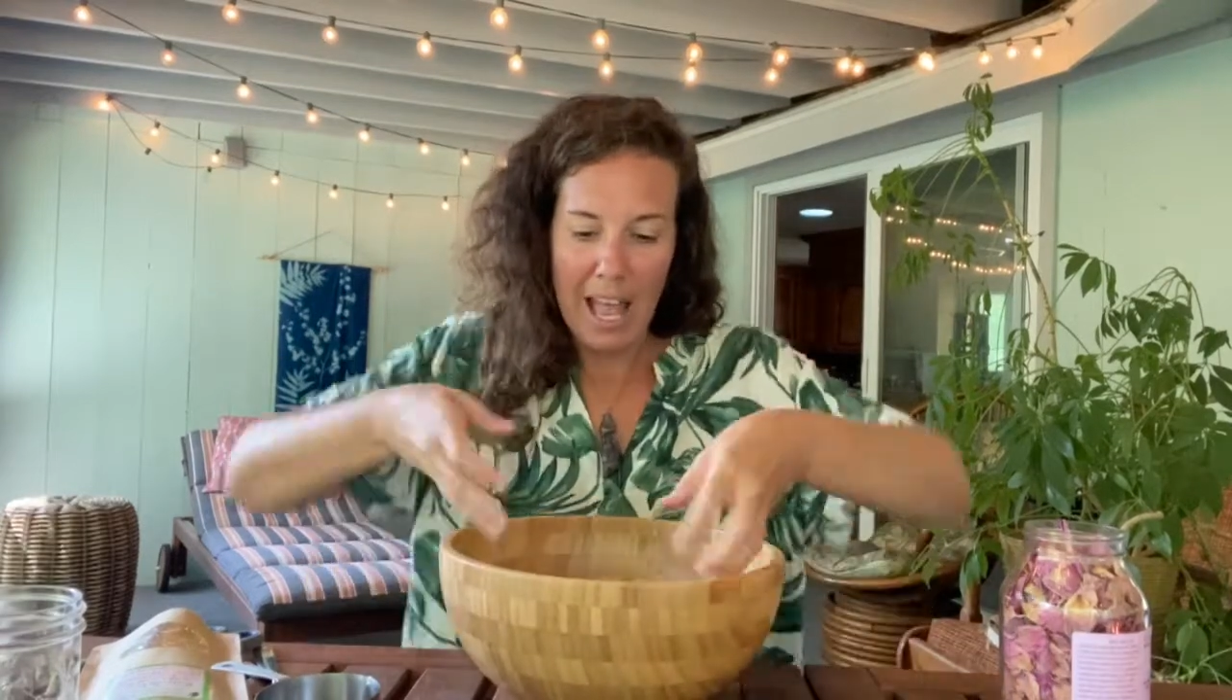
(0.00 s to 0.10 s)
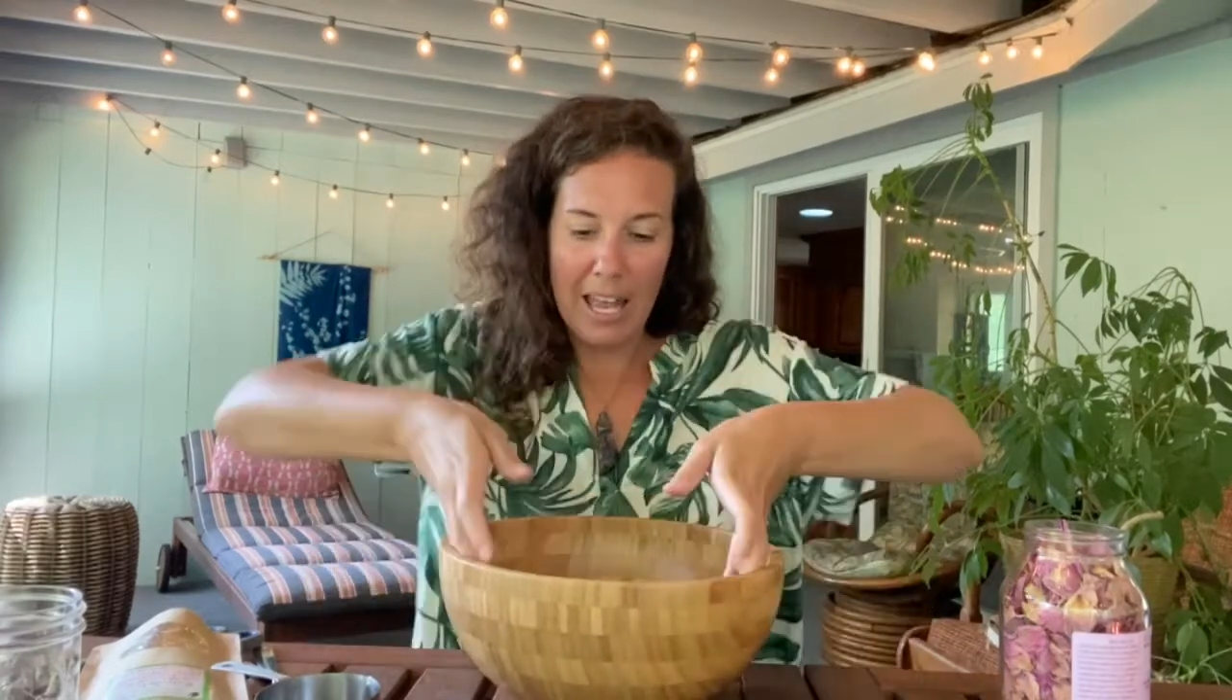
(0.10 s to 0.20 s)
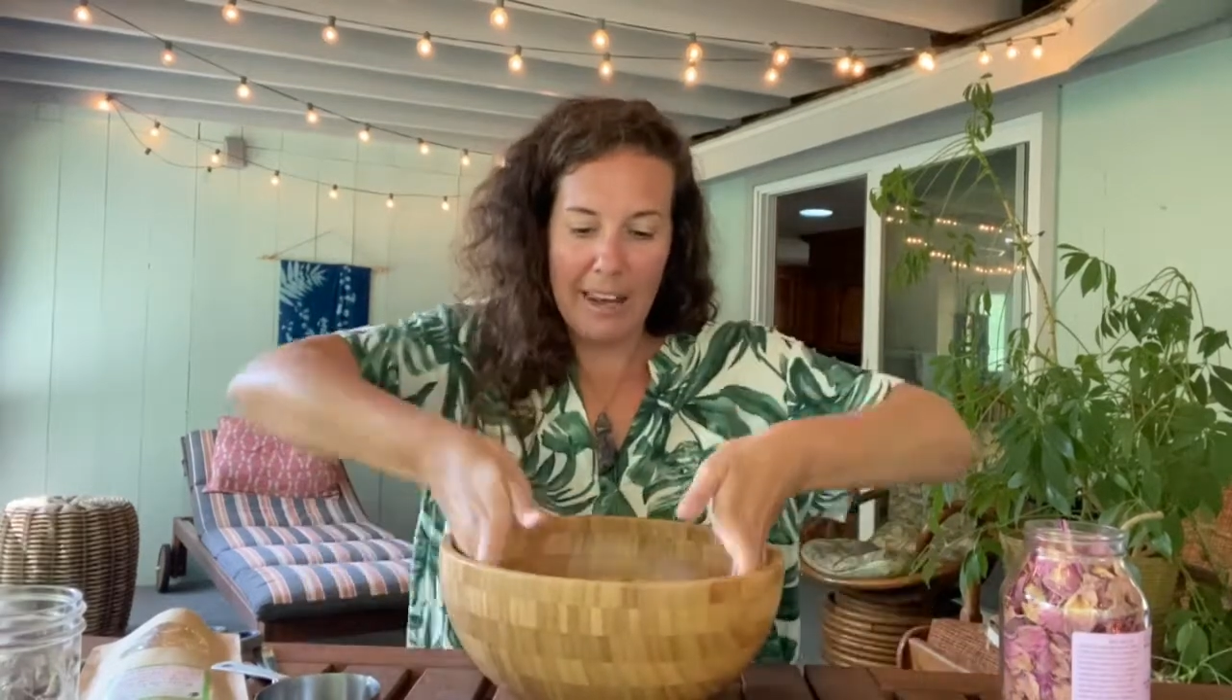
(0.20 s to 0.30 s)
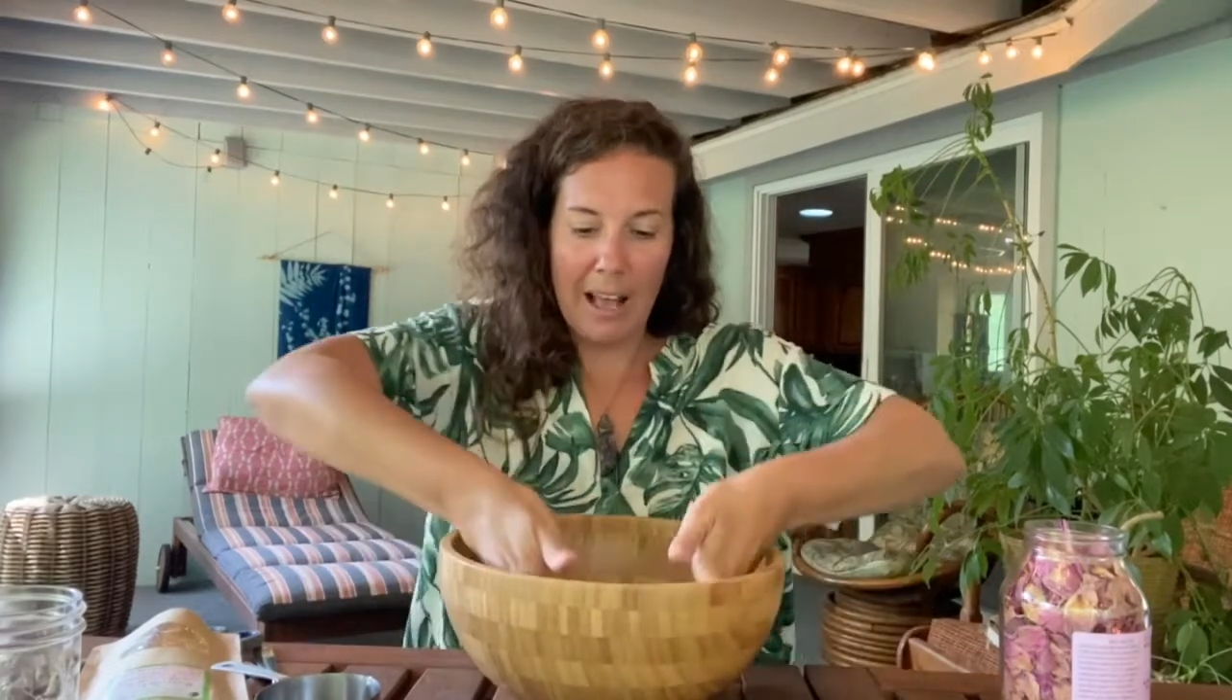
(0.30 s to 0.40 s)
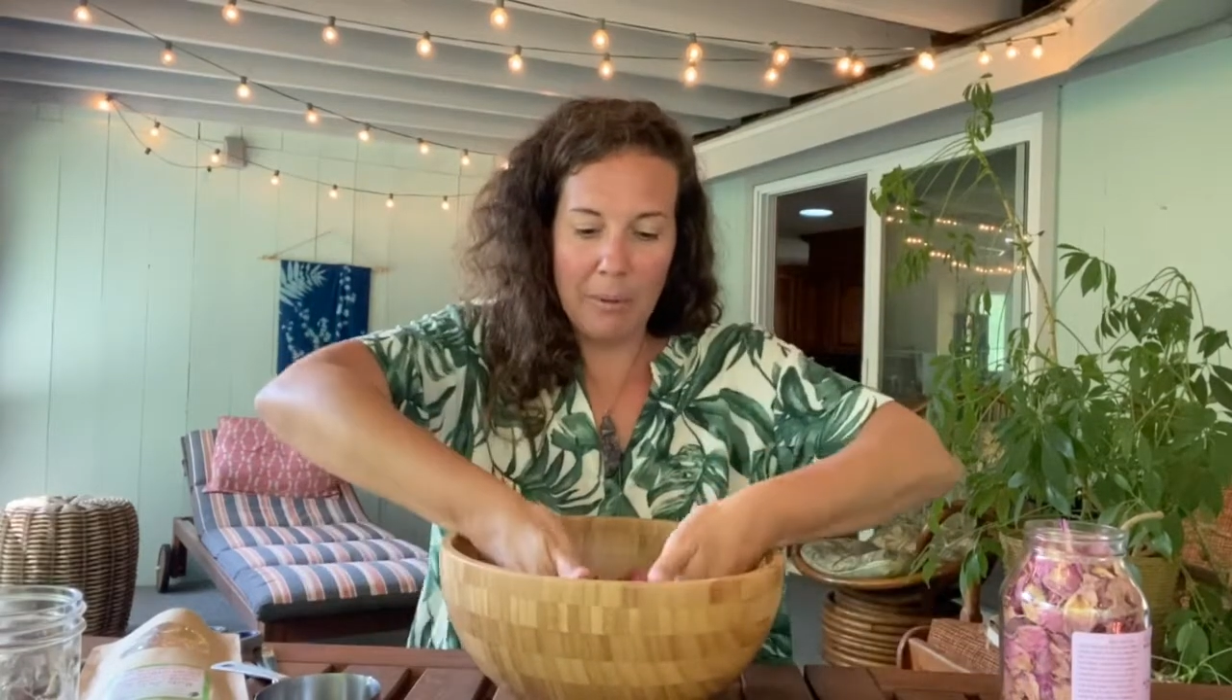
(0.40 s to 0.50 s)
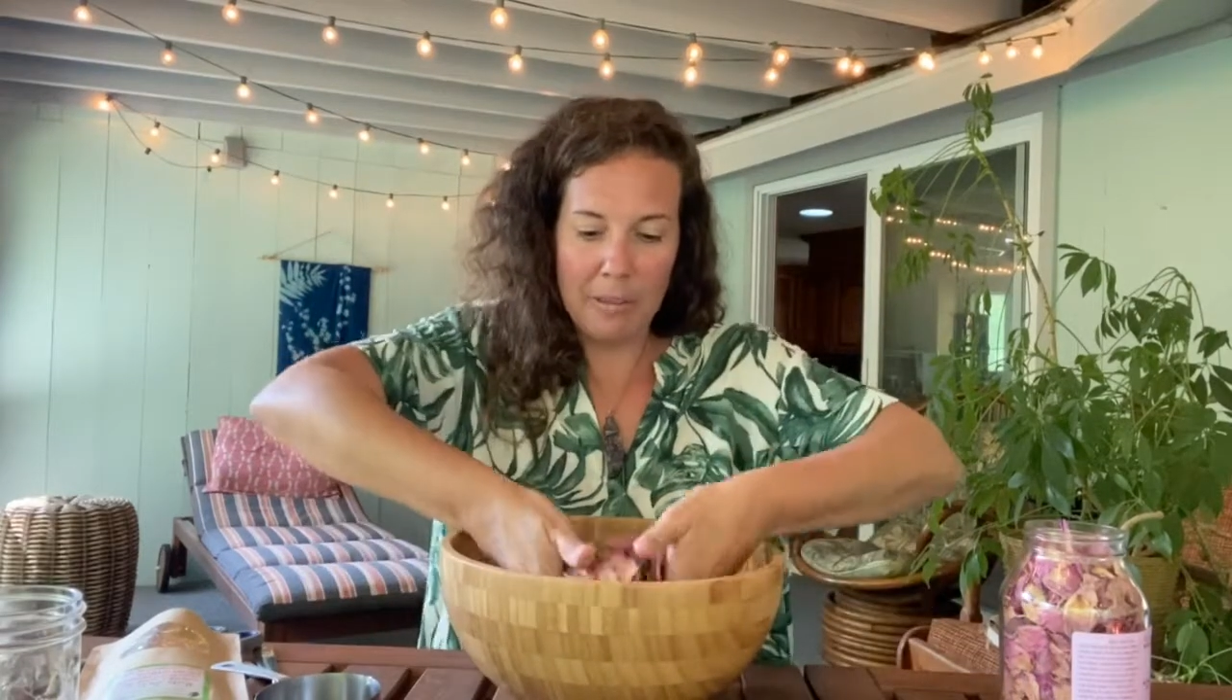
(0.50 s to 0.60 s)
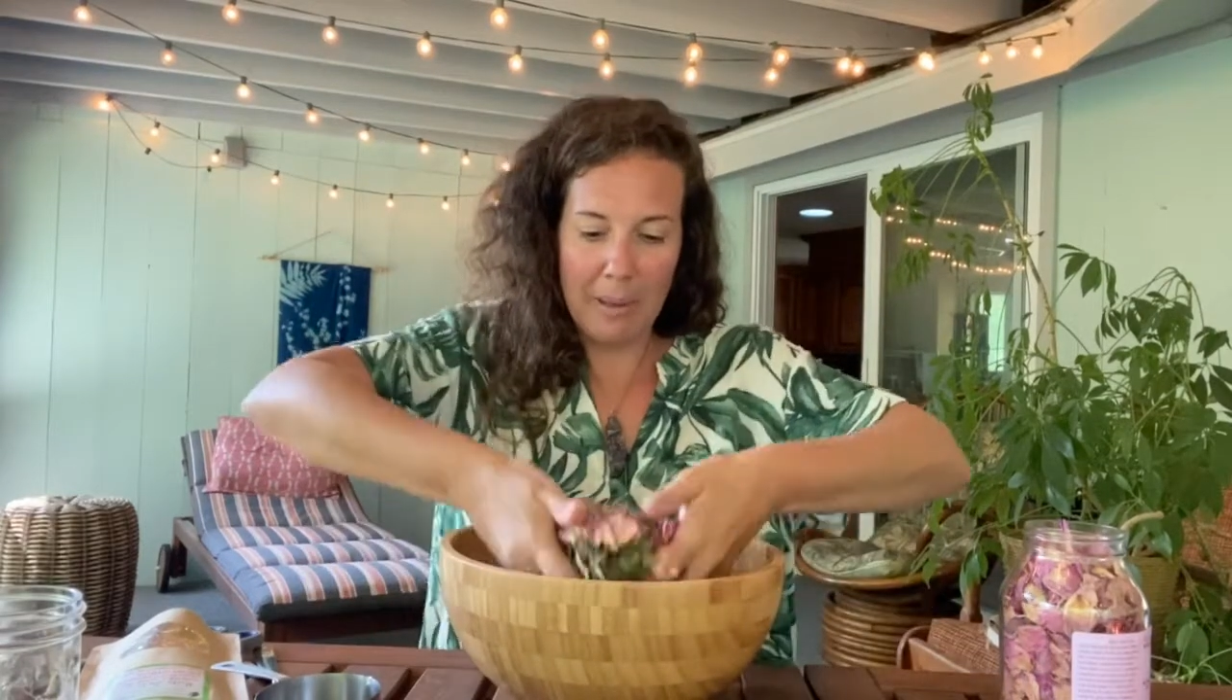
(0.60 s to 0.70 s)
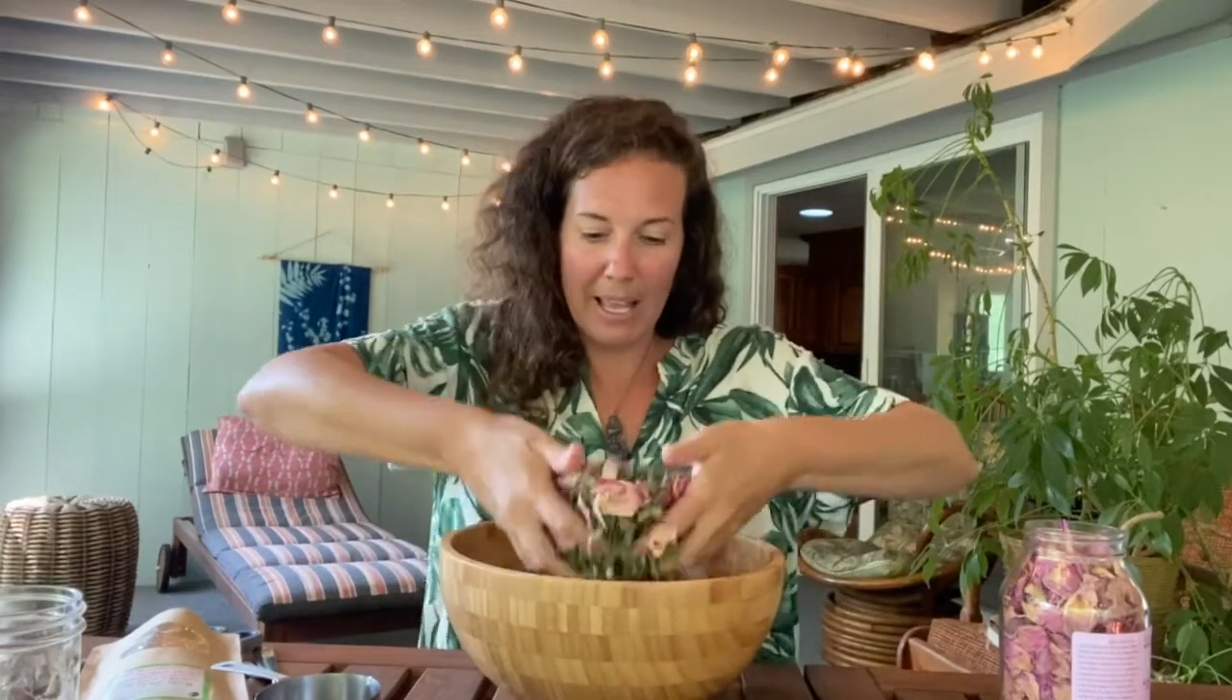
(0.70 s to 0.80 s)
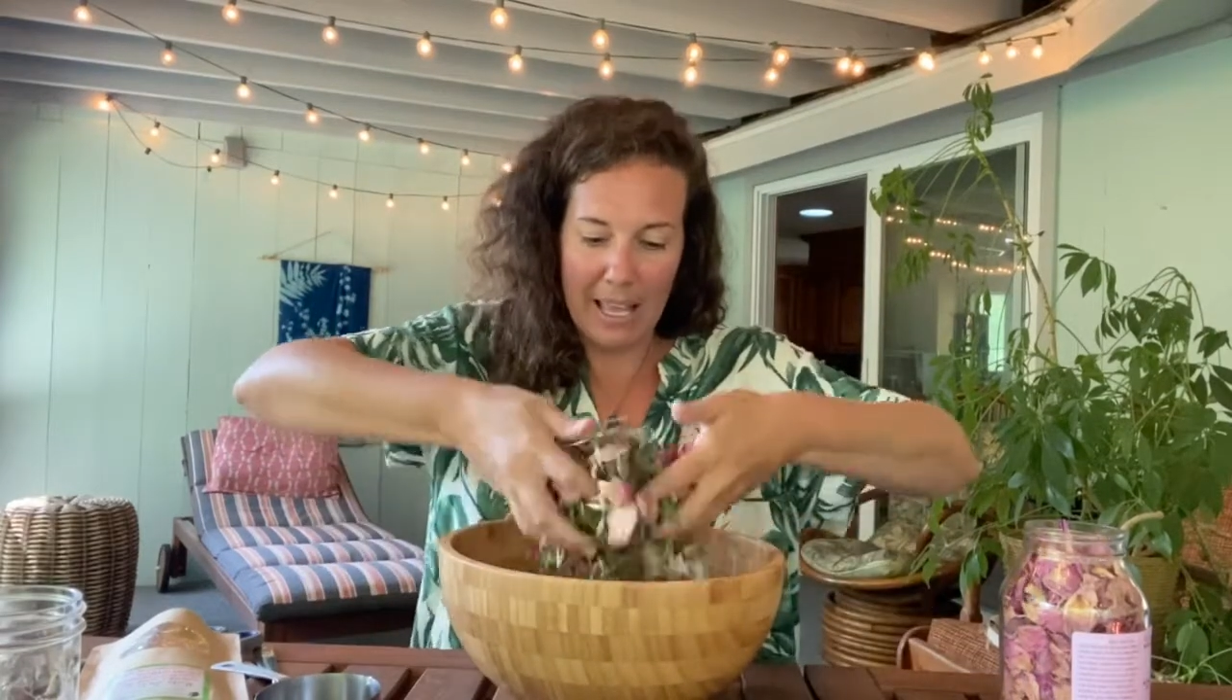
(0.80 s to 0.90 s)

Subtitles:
And now with my